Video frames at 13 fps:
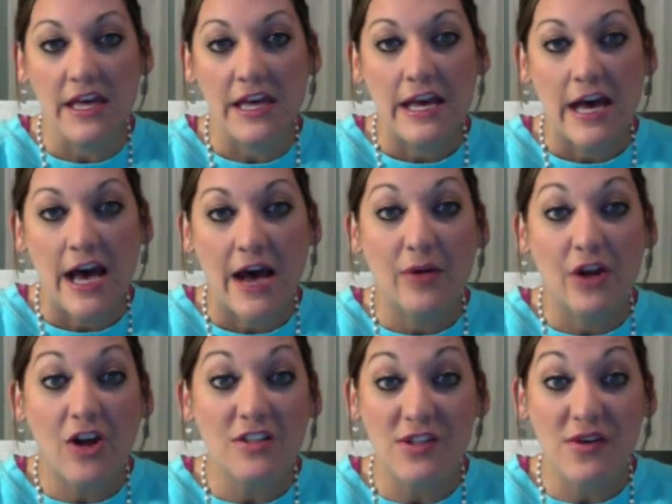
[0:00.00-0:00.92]
I would
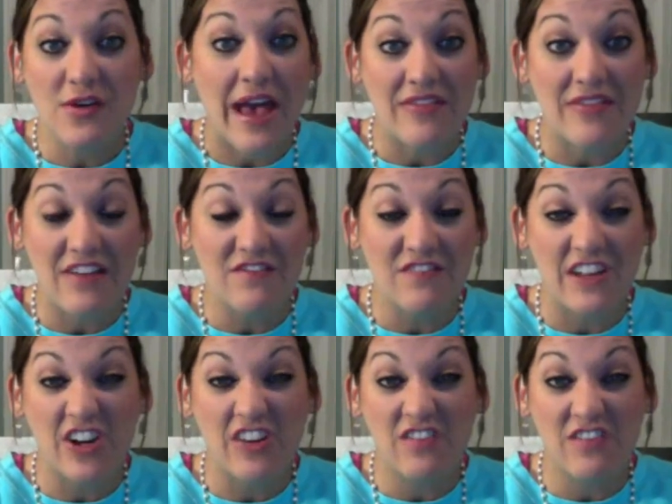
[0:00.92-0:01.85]
also have that
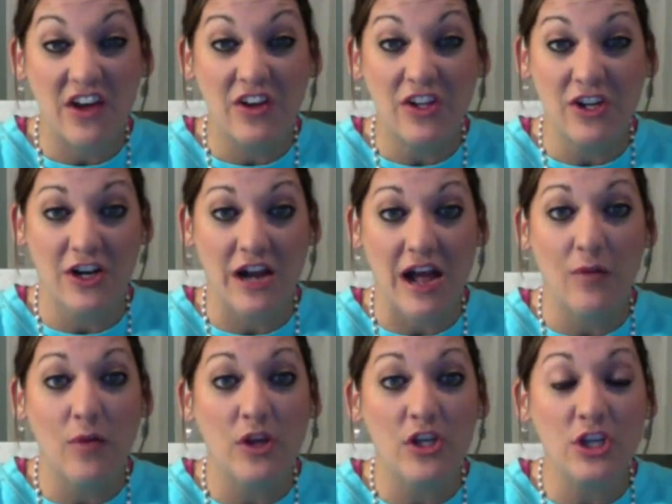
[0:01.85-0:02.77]
fear of failure. I
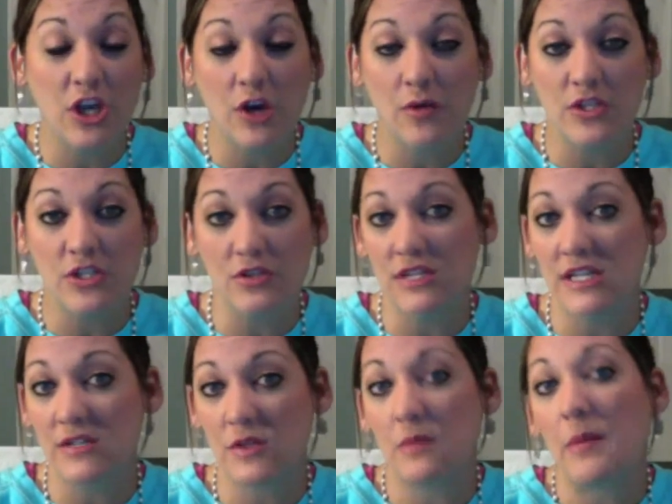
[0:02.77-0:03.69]
wouldn't go and do things
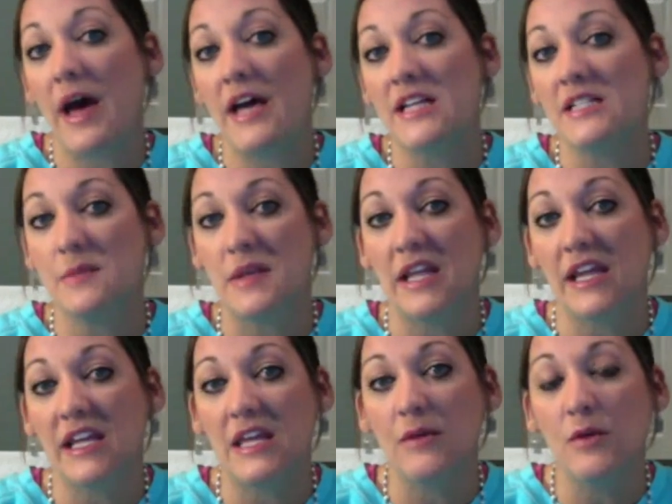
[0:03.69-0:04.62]
with my husband. Like
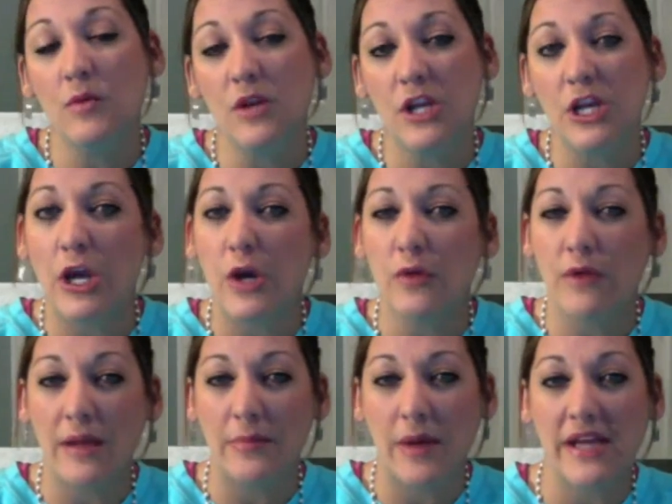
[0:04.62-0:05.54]
he would want to go
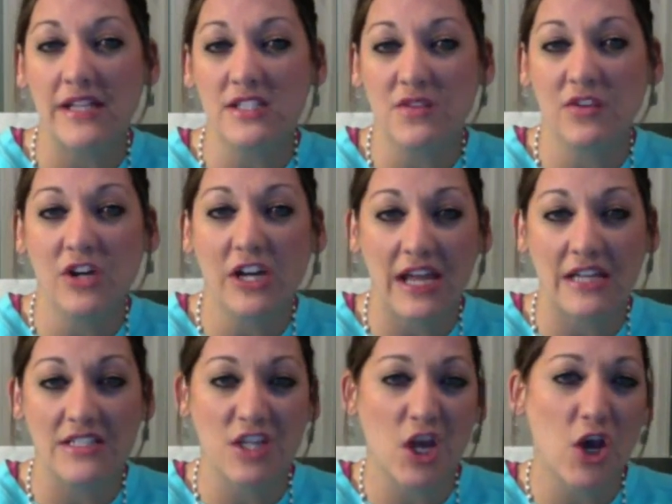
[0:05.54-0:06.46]
ride bikes over at
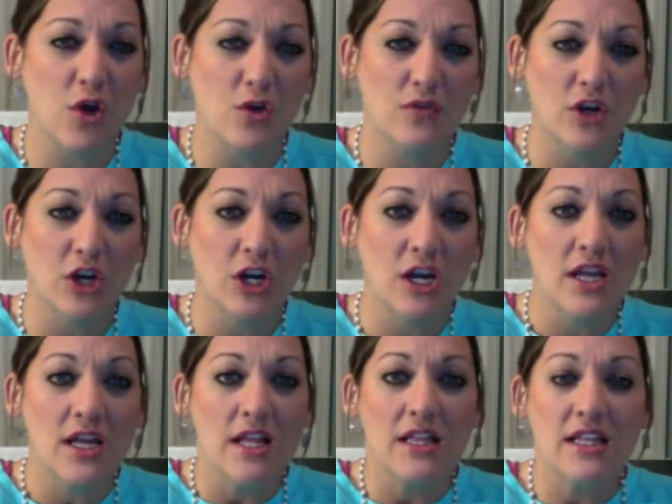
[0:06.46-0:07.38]
Cades Cove, or
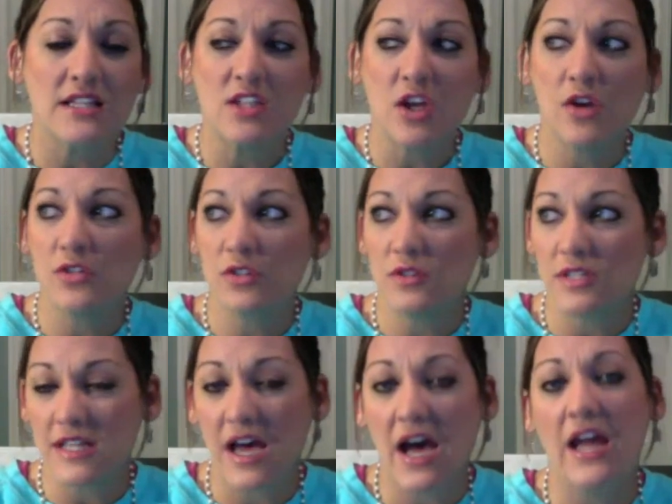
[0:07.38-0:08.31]
let's go do this
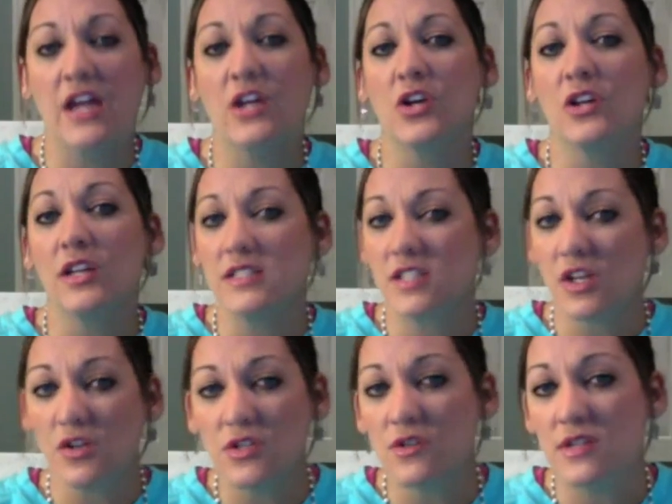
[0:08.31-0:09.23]
hike, or let's go
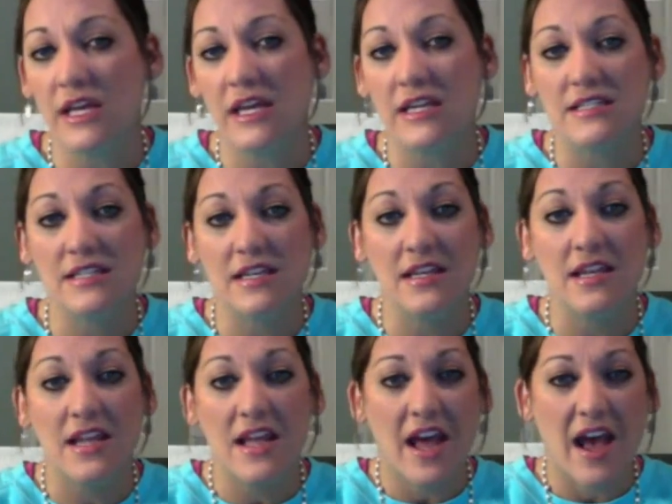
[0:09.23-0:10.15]
do this. And
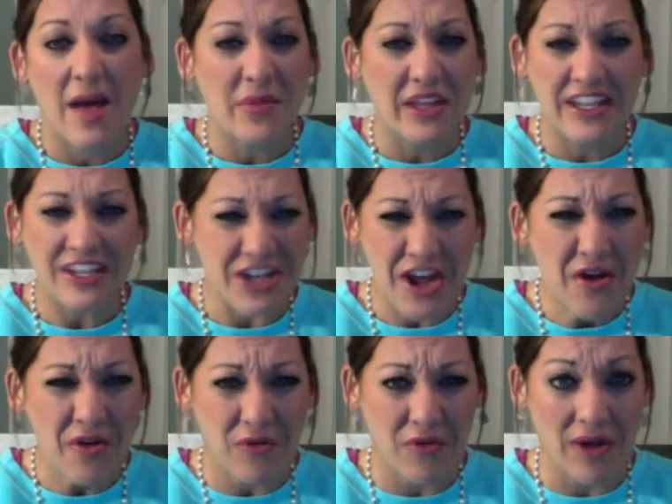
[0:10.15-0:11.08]
I'm like,
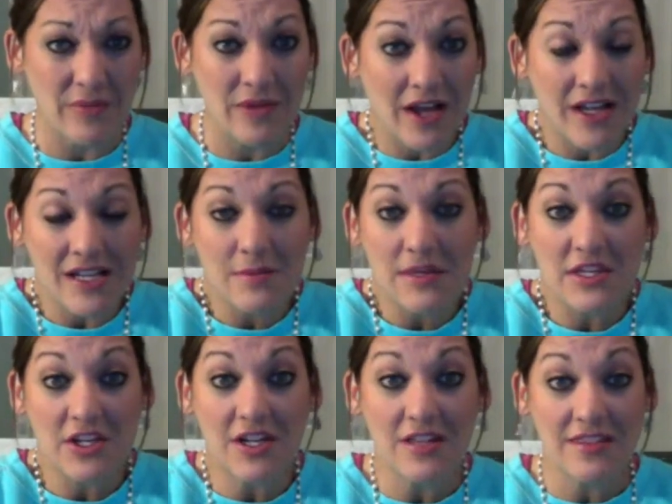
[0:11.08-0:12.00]
no, I'm not going to be
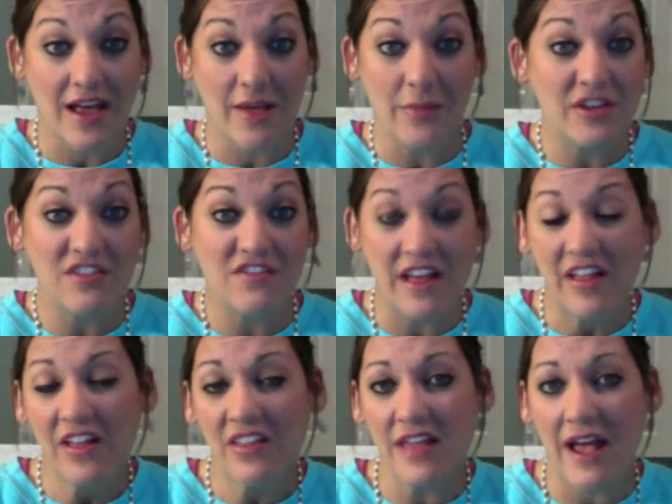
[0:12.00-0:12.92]
good at that. I'm going to fail
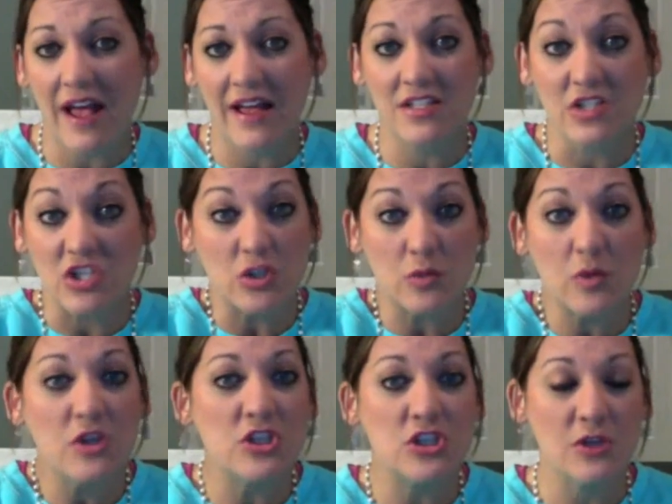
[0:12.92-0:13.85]
at that. And so I just
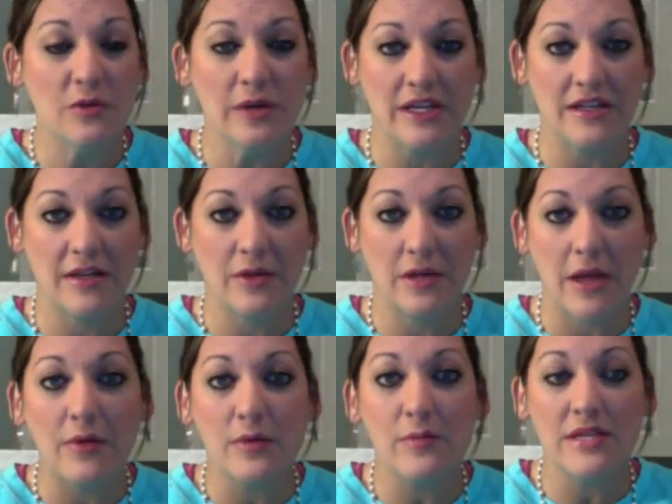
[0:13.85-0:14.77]
wouldn't do it. I mean, I would miss